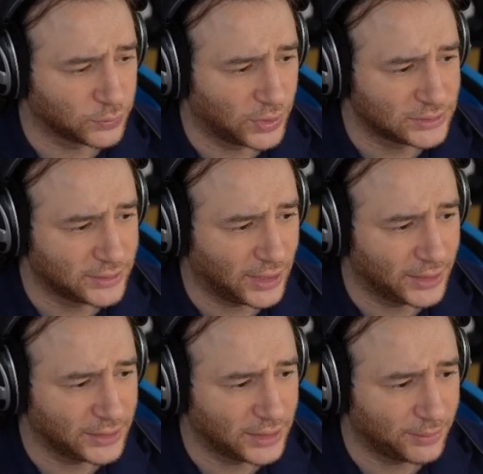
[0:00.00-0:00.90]
Once the I
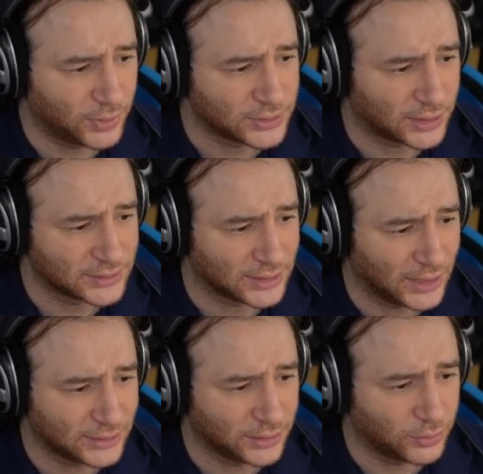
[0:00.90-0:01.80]
D numbers are selected,